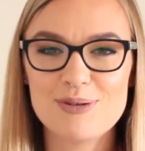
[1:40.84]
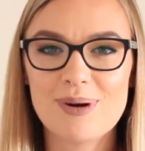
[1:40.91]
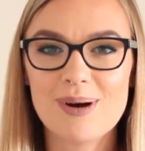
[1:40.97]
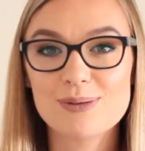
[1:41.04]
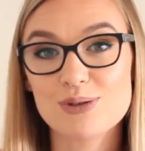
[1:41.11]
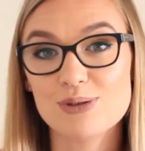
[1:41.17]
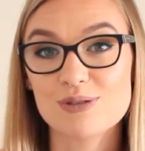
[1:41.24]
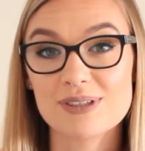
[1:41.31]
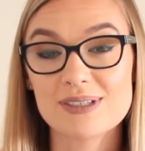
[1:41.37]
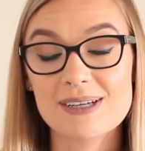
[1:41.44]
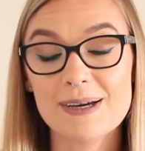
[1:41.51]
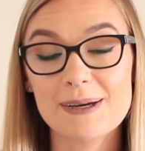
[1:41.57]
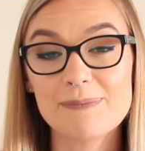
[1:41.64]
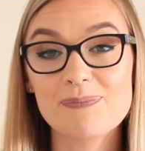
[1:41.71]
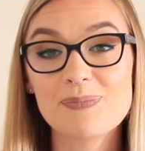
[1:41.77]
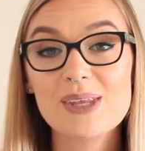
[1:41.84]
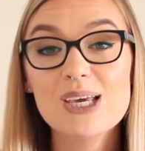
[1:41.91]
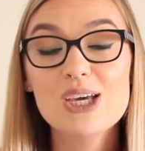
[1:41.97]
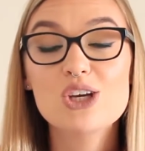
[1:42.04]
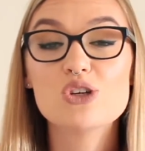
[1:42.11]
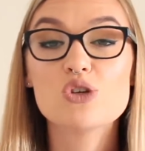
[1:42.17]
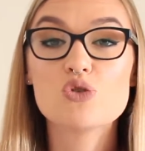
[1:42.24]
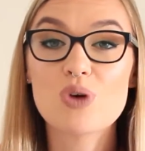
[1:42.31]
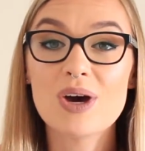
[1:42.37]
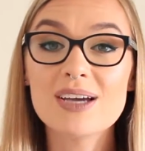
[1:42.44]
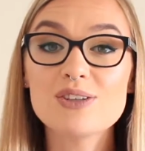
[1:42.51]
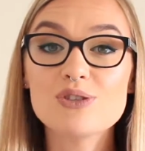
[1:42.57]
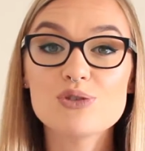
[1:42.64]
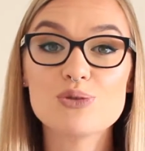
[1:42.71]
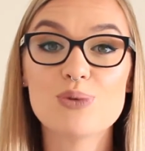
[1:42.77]
you out all the time.
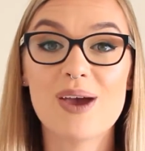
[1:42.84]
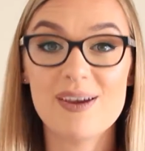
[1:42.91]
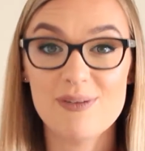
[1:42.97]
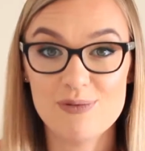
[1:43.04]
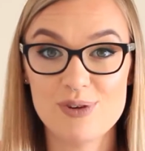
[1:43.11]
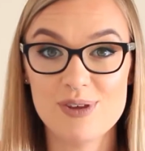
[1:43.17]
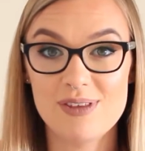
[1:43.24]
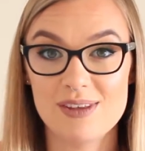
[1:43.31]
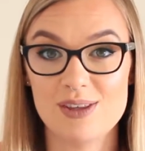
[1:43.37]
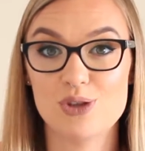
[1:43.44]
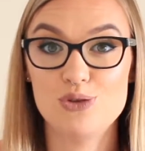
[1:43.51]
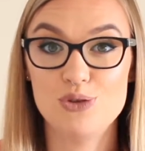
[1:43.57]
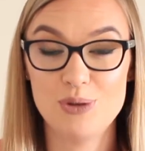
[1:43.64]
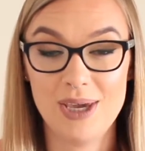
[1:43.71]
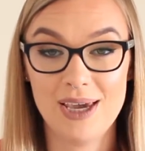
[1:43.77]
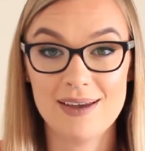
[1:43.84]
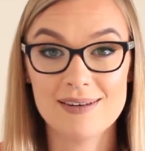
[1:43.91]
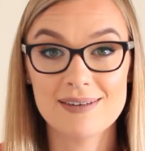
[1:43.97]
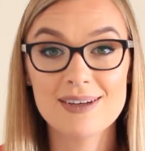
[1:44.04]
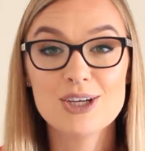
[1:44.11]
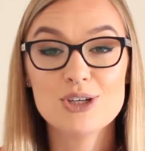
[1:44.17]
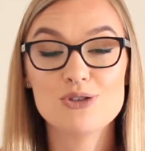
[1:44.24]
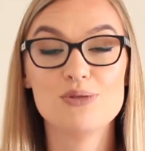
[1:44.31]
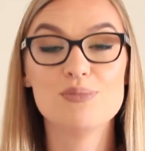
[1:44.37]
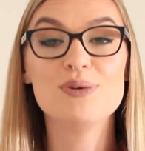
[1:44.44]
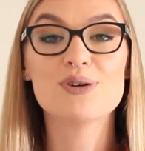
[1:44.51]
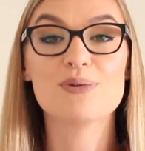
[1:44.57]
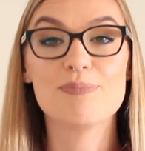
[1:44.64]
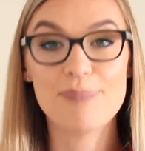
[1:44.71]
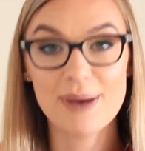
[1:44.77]
Try to do everything that you can to be
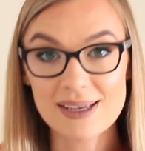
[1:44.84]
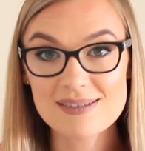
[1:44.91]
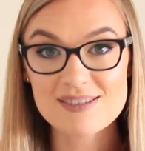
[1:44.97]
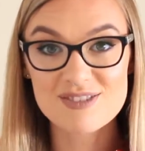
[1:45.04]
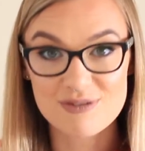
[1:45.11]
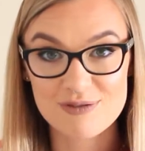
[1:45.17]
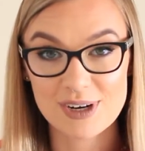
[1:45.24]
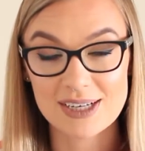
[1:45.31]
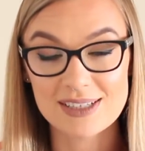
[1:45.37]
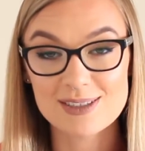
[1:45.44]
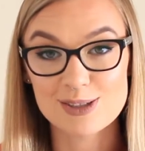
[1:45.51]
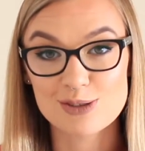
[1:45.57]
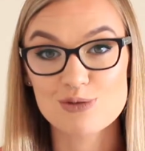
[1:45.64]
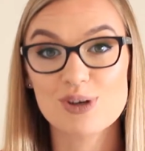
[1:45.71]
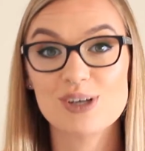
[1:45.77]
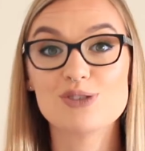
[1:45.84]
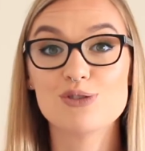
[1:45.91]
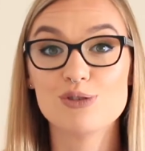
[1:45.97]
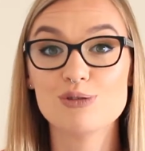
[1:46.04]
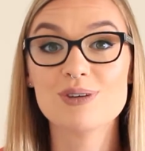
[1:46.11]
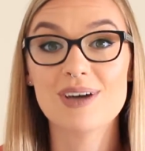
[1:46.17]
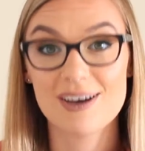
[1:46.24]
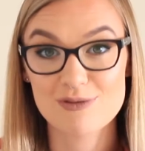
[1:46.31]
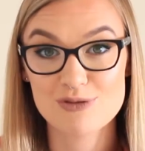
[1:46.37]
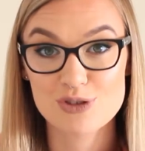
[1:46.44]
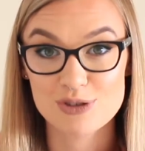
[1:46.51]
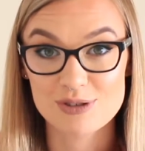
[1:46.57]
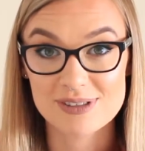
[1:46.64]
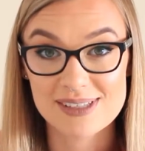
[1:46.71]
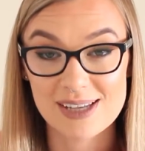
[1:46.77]
your best friend and try to look
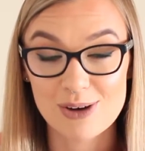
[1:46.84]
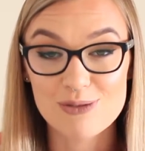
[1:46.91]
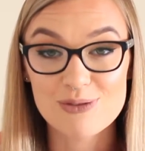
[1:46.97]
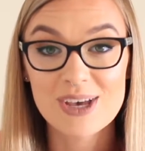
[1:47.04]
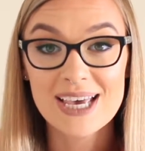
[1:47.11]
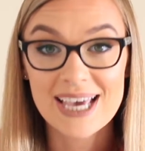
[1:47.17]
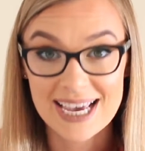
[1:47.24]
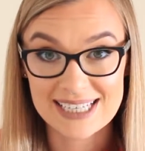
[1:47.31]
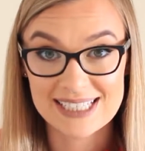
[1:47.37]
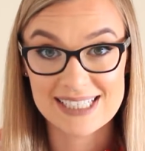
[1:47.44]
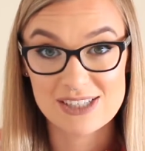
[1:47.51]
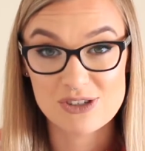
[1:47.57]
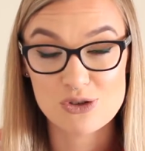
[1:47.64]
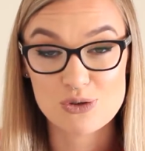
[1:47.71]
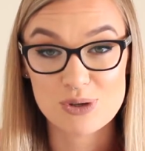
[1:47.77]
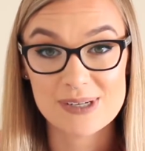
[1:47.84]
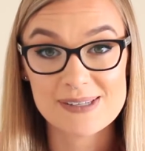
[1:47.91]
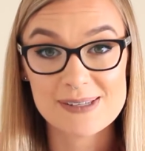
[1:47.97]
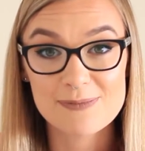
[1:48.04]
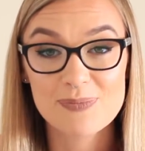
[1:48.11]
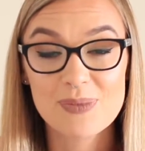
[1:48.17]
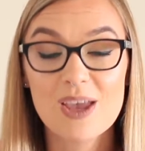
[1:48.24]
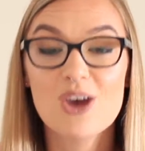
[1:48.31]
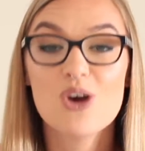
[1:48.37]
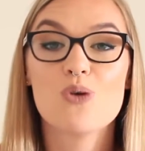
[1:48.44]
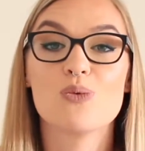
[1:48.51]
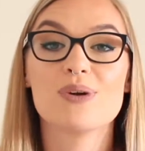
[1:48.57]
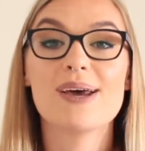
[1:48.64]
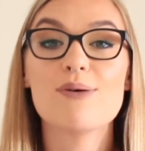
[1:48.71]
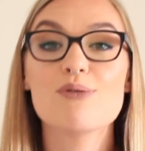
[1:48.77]
after yourself and de-stress.
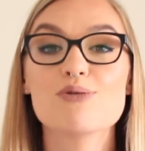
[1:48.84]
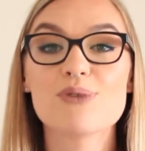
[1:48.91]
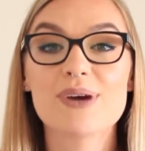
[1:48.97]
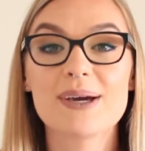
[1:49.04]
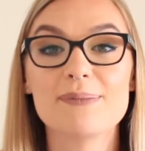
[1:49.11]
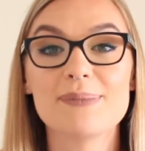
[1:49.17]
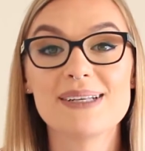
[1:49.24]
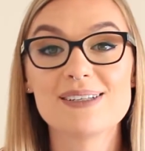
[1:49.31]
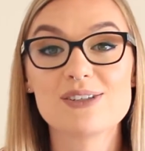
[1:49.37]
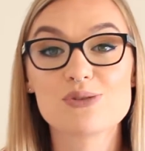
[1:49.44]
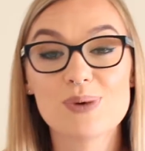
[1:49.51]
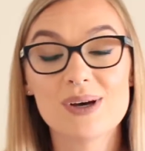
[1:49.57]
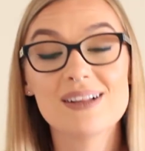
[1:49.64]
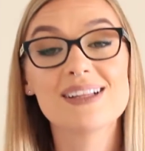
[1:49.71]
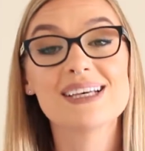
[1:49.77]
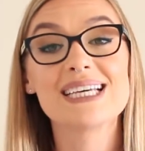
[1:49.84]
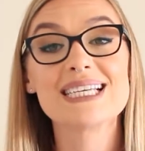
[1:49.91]
What I would recommend as well